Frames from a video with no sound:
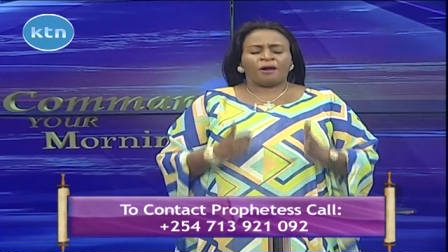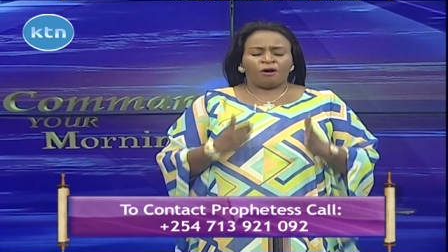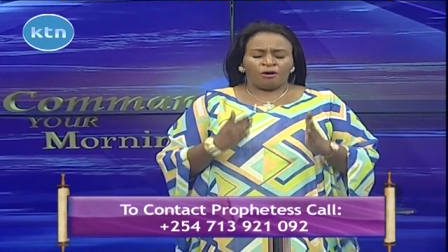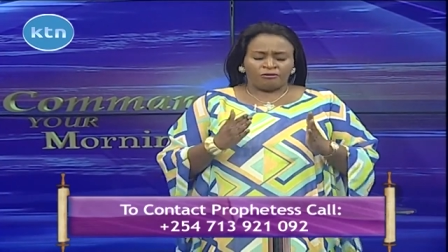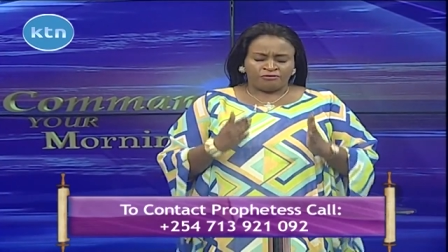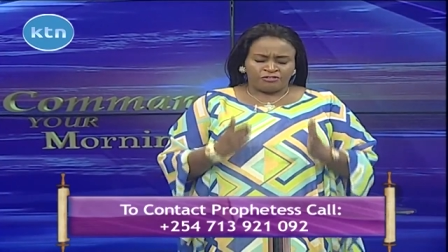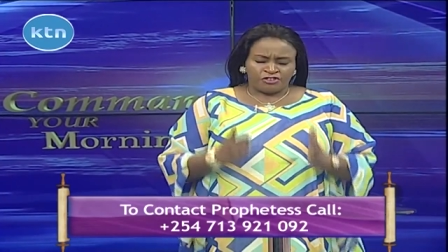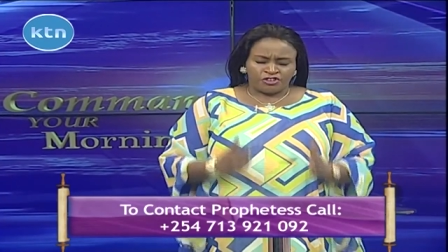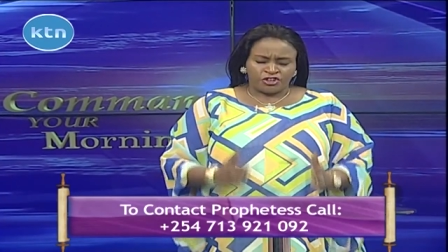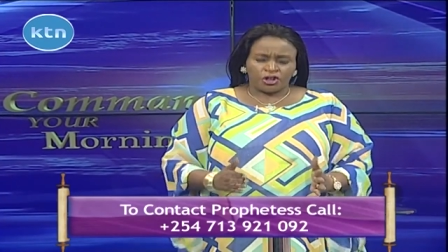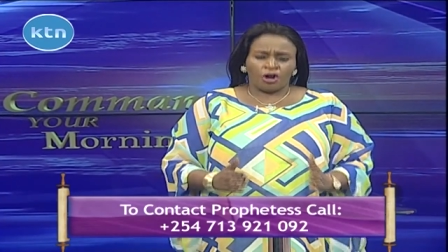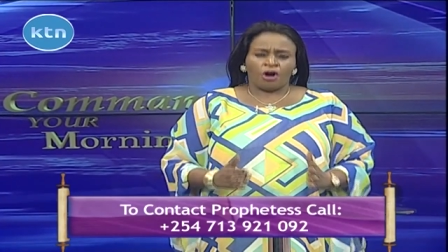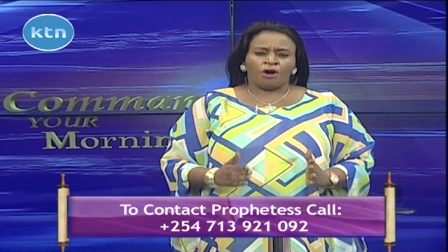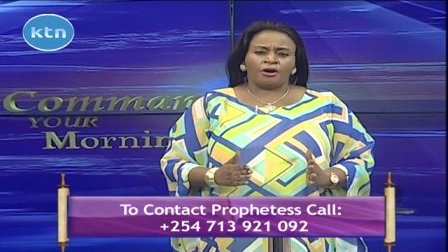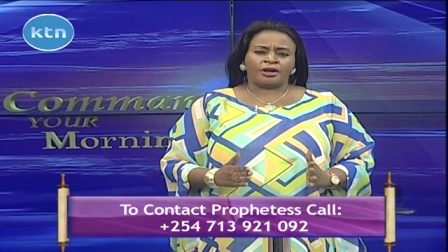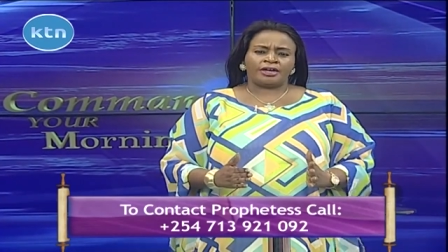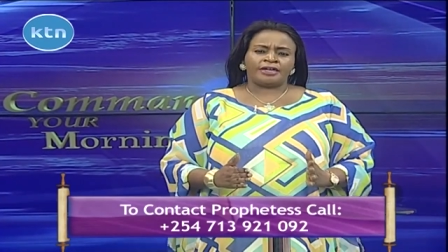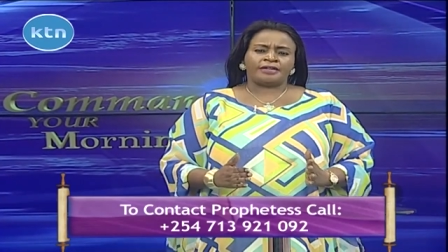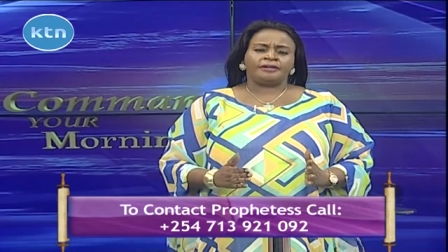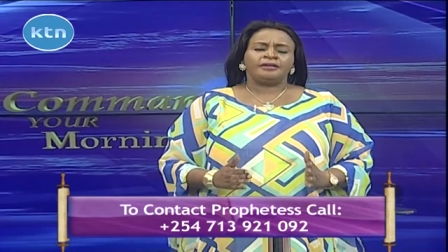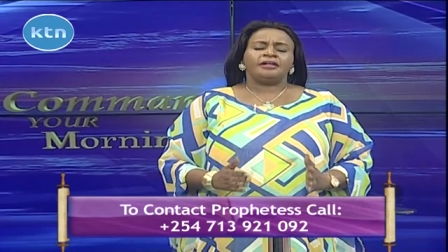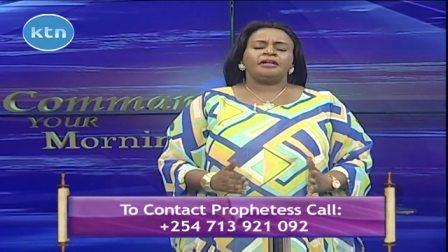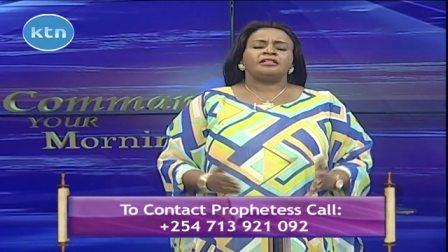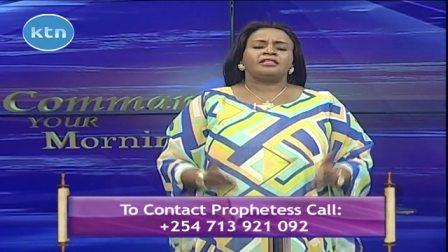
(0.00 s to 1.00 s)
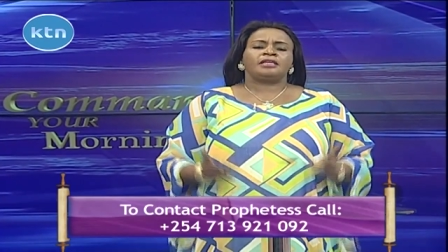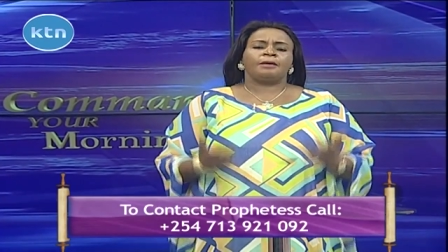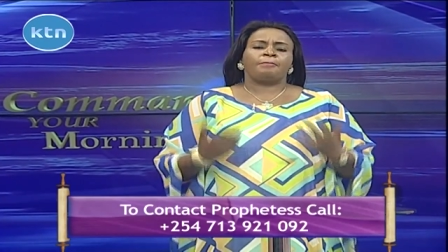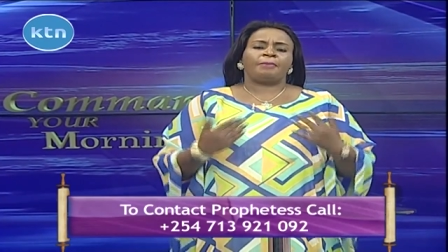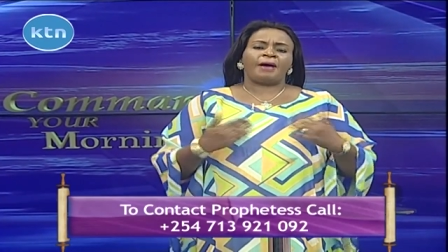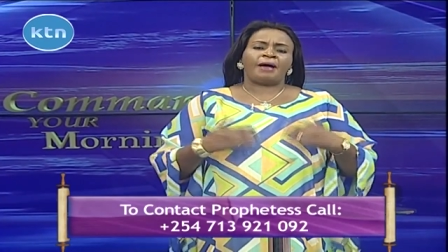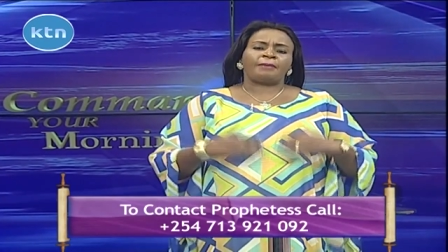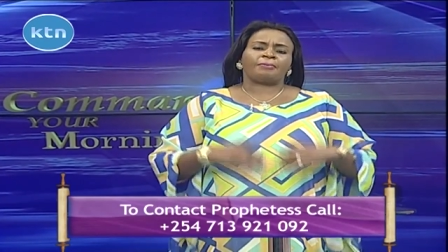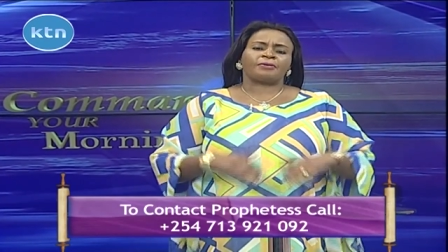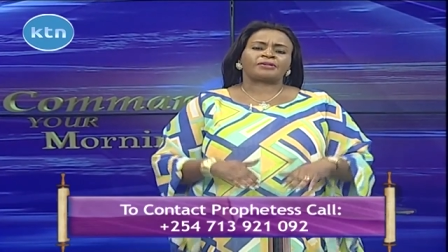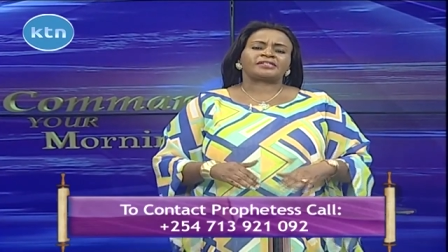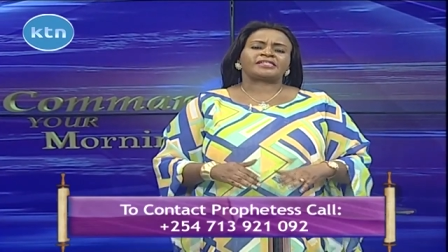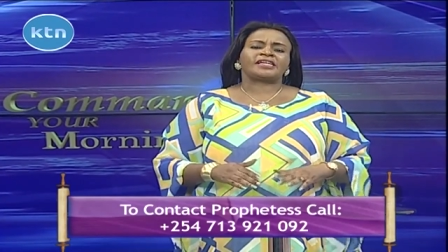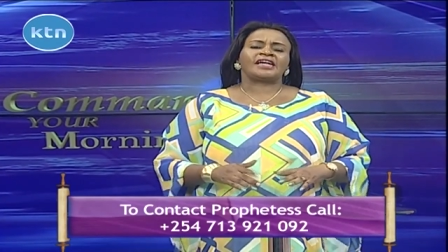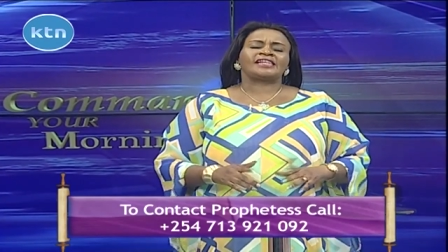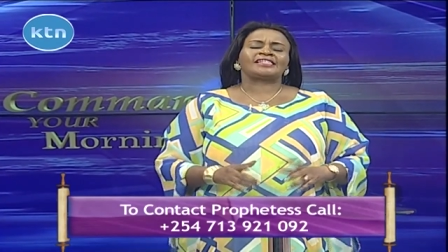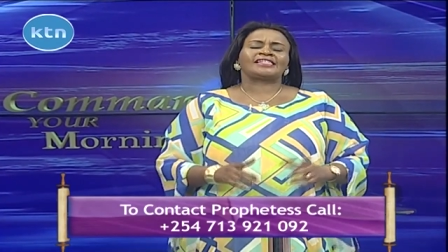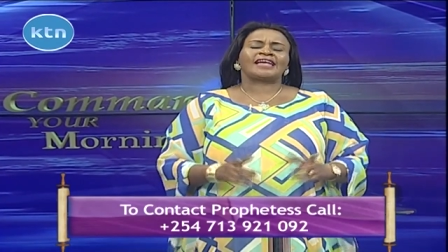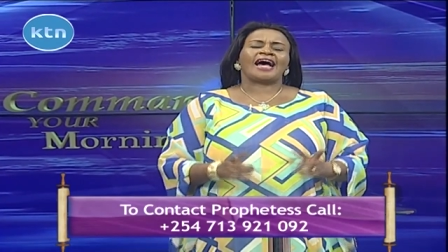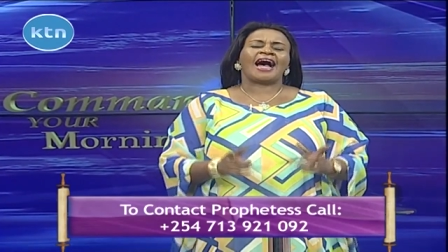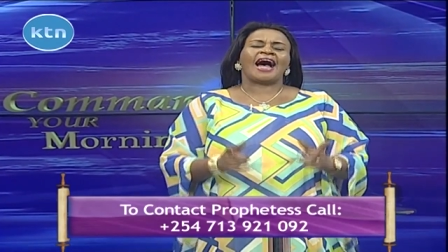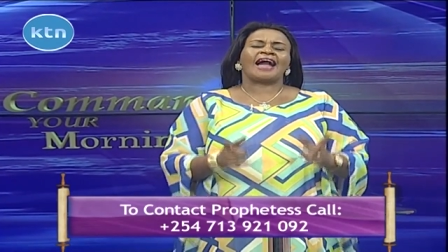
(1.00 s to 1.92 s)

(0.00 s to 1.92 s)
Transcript: of John, the Bible says,